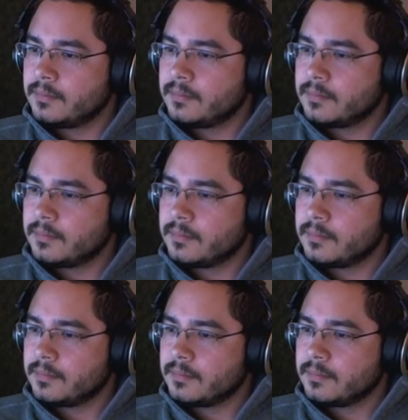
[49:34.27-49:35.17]

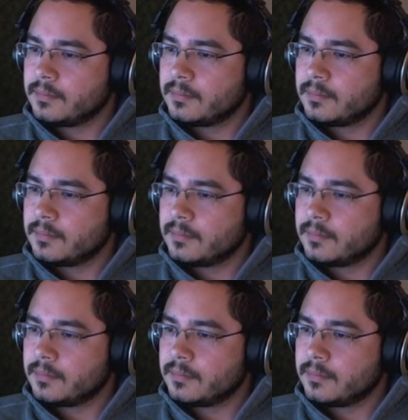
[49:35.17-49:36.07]

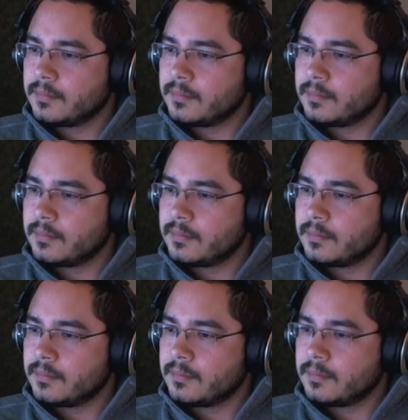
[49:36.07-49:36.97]

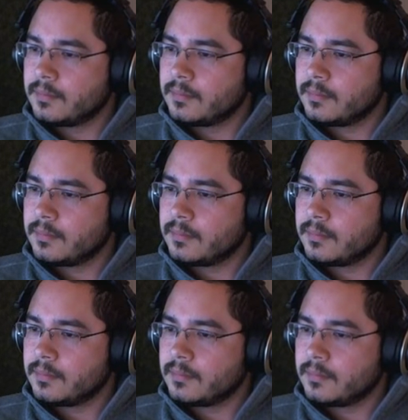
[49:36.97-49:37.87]

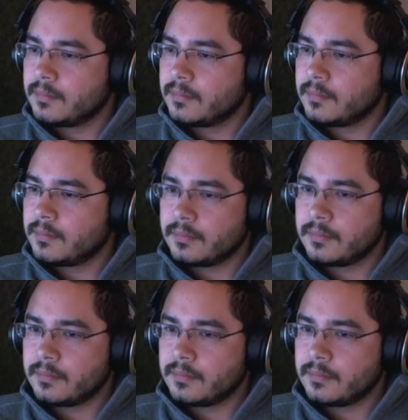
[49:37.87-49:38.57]
This person isn't speaking.